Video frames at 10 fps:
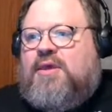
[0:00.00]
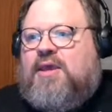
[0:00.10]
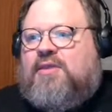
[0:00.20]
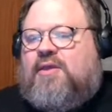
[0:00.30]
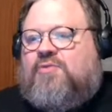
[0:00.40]

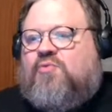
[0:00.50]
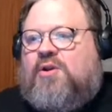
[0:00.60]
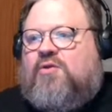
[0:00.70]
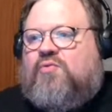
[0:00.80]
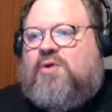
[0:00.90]
It's one of
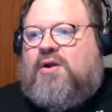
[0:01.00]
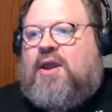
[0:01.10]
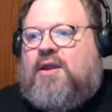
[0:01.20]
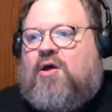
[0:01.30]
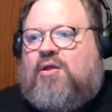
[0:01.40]
those where
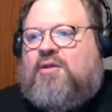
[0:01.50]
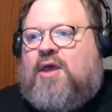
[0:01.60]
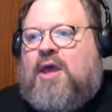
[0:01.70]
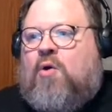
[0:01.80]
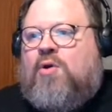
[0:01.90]
I've
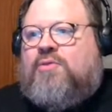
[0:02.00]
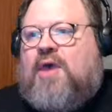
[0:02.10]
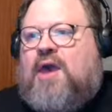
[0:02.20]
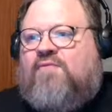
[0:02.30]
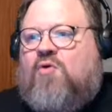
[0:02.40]

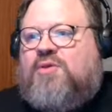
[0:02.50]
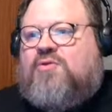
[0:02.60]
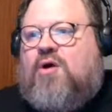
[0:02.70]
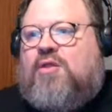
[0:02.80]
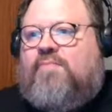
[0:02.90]
always
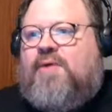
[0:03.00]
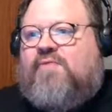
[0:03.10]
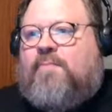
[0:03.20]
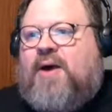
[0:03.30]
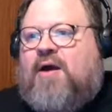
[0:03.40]
called it a bit
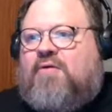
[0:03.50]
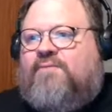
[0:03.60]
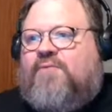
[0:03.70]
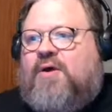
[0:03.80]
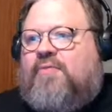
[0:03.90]
of
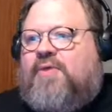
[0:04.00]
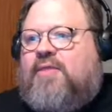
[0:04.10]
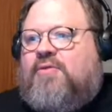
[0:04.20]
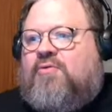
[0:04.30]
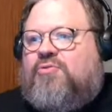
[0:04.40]
apocrypha,
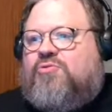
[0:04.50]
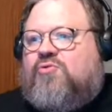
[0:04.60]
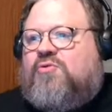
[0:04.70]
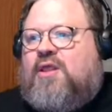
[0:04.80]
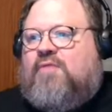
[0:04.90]
that
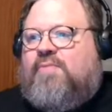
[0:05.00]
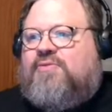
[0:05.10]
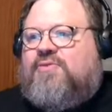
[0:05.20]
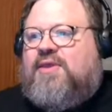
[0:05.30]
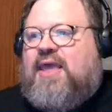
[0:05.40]
certain
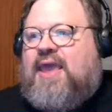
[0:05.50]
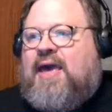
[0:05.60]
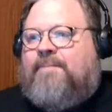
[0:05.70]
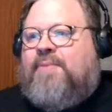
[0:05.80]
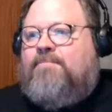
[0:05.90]
elements did
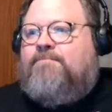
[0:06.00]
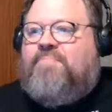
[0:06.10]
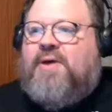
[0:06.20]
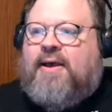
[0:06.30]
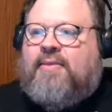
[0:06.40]
happen,
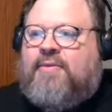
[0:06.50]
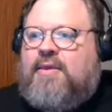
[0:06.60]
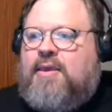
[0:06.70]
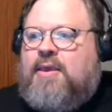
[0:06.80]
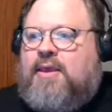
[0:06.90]
but
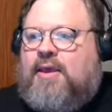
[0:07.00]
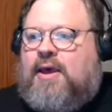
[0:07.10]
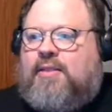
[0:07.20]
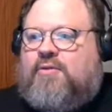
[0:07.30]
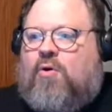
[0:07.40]

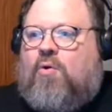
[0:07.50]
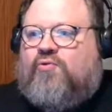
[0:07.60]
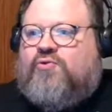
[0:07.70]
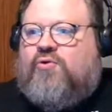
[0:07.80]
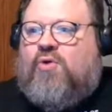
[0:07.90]
the
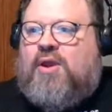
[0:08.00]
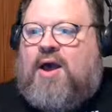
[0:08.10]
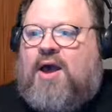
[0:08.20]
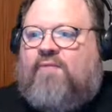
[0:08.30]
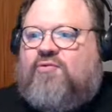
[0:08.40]
whole story
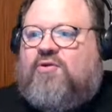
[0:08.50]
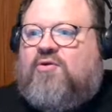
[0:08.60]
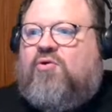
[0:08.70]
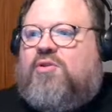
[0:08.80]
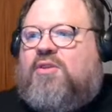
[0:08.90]
obviously
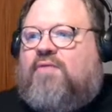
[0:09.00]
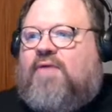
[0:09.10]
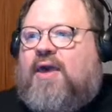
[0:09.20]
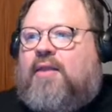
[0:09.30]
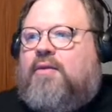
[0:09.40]
couldn't have
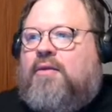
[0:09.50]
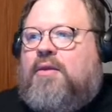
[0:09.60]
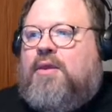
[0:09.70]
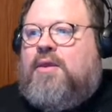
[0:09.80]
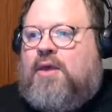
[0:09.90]

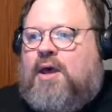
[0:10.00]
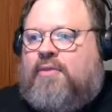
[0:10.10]
had.